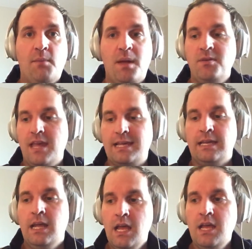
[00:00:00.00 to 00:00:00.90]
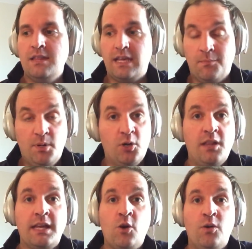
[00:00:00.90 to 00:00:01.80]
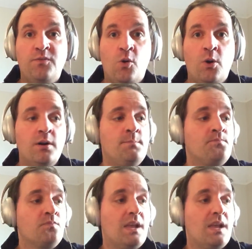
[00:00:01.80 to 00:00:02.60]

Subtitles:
and maybe they can build on that going forward,